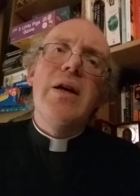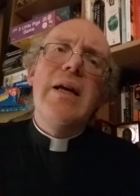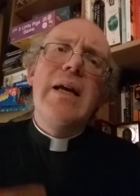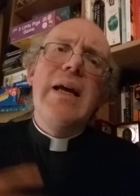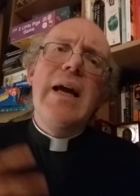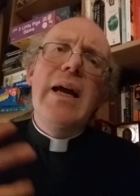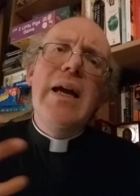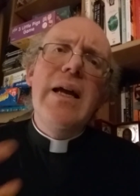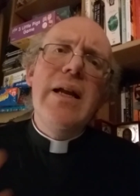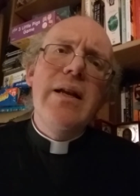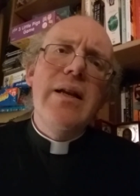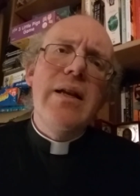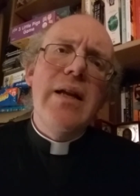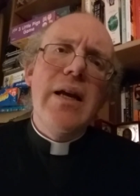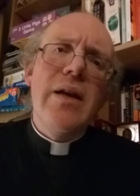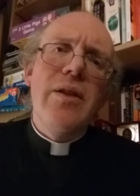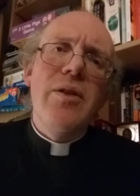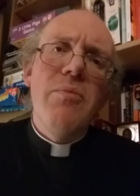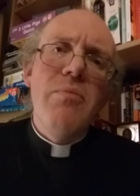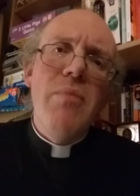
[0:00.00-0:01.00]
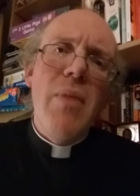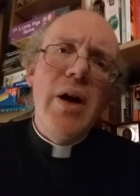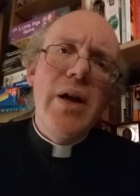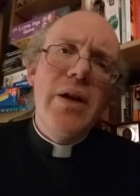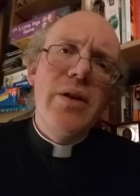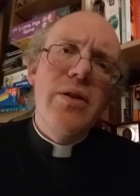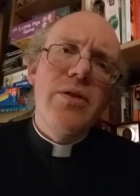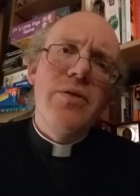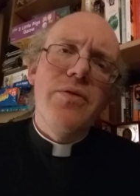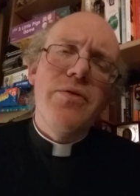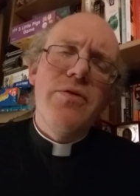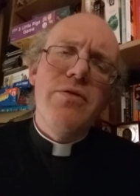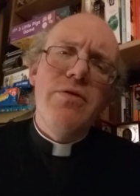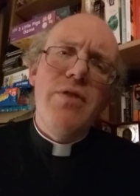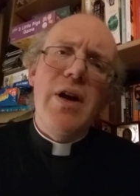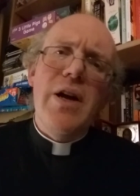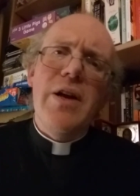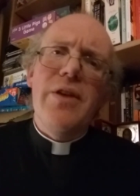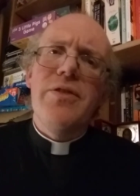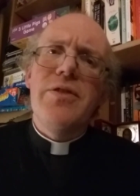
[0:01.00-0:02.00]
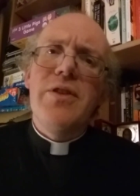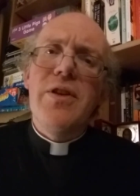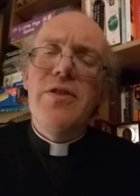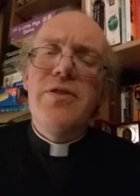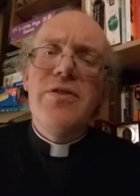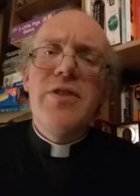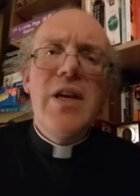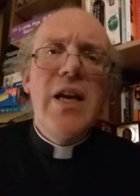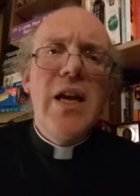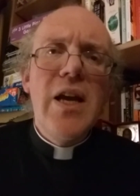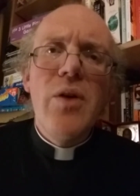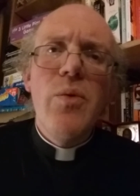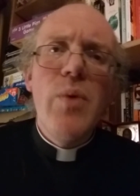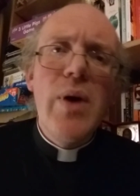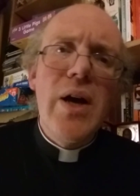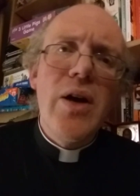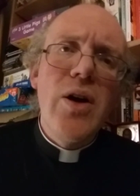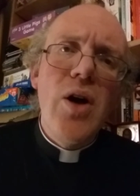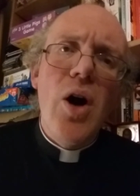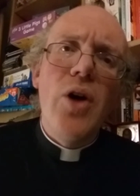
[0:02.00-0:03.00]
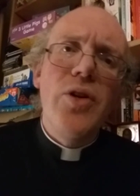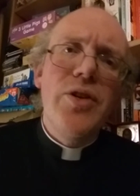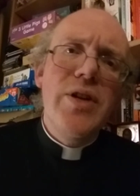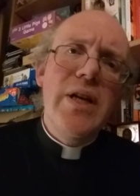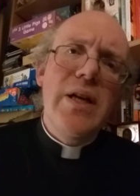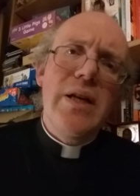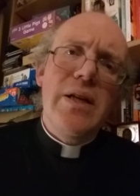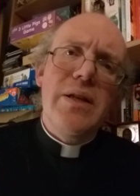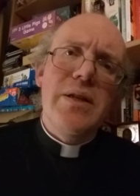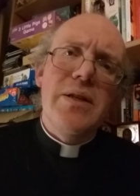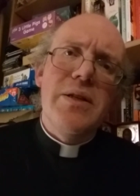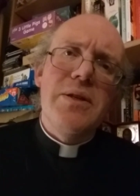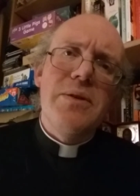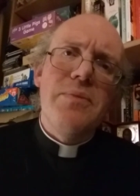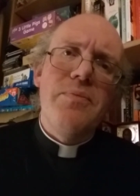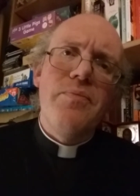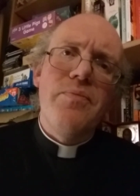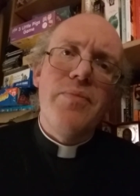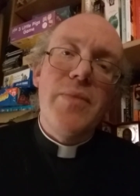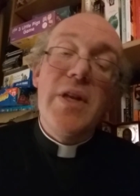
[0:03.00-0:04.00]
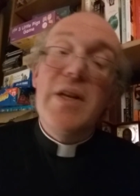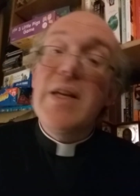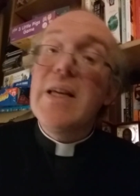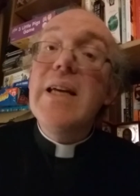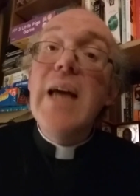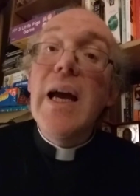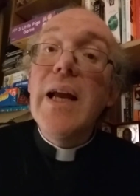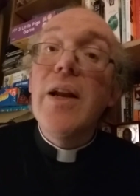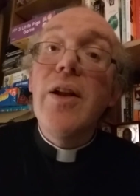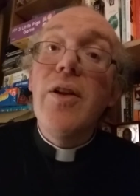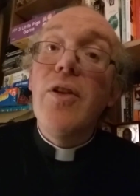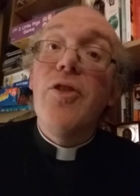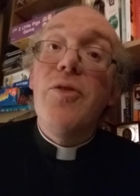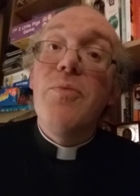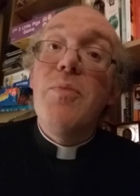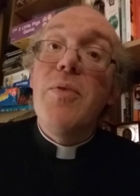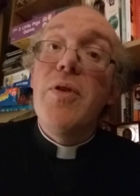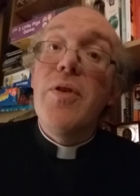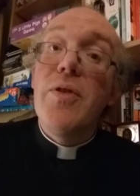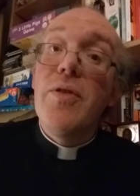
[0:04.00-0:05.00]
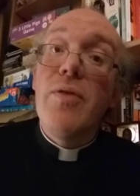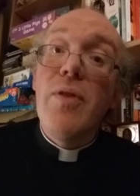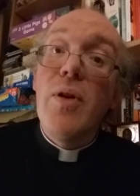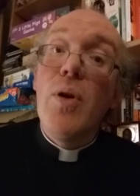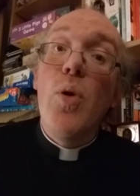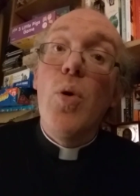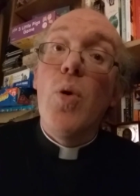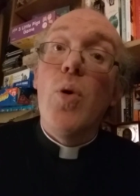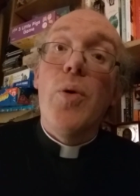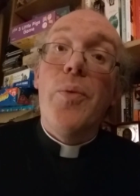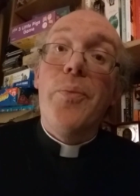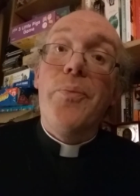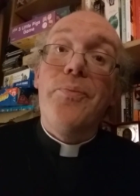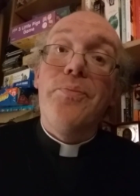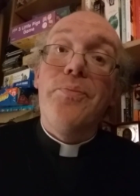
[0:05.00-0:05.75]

gaining the mind of Christ, to seeing where God is to gaining the spirit of the law.